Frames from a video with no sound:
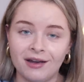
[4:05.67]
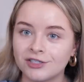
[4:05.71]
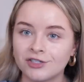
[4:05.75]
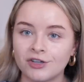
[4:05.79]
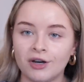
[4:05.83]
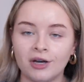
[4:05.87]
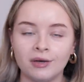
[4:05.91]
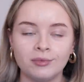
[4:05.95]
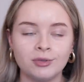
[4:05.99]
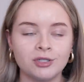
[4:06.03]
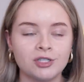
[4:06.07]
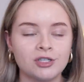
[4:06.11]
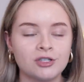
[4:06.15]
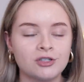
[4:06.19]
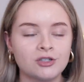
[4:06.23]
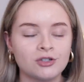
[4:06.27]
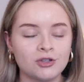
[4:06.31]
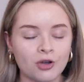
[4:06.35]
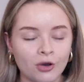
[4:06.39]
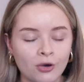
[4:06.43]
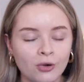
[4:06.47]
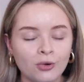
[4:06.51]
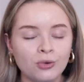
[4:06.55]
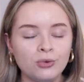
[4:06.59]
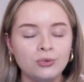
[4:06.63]
So I was
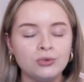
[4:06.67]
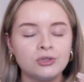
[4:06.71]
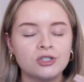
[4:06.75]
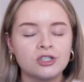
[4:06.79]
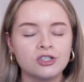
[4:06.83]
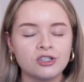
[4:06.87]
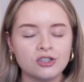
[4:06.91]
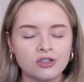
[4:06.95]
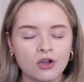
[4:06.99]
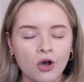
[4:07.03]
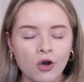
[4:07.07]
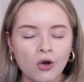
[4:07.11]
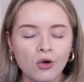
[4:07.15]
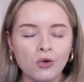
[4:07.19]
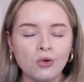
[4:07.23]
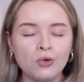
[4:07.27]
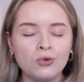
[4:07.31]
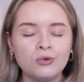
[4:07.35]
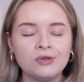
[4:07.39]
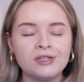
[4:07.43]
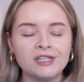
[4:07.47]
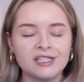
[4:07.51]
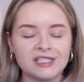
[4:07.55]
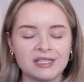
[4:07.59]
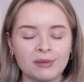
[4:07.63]
so,
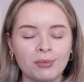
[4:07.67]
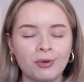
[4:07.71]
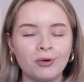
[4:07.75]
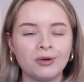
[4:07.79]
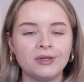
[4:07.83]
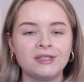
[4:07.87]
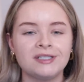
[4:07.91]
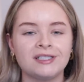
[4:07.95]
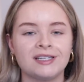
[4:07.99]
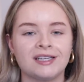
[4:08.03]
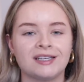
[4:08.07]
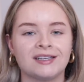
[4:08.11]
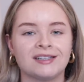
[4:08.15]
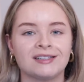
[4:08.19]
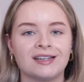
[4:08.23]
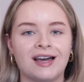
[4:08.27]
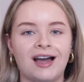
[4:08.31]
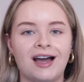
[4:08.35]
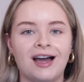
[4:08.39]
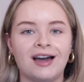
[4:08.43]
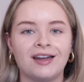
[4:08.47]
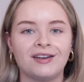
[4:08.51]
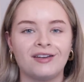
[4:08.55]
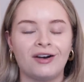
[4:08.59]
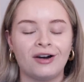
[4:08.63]
so disappointed
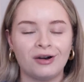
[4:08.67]
and